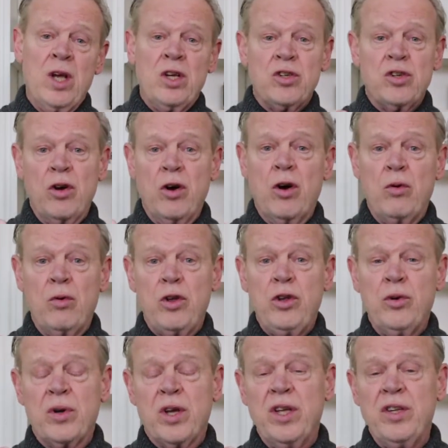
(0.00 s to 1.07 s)
So
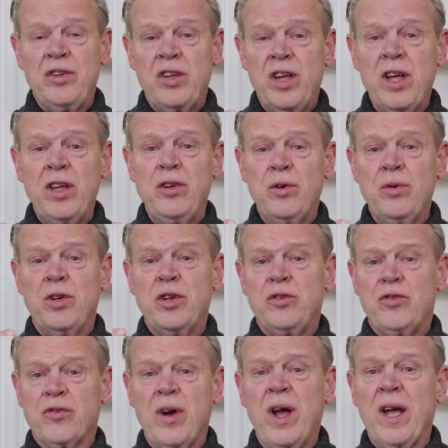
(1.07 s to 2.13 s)
you continue to
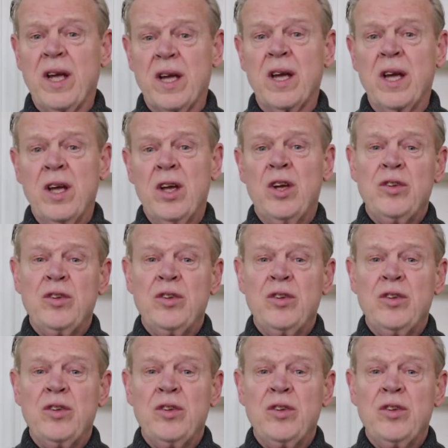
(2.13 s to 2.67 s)
drink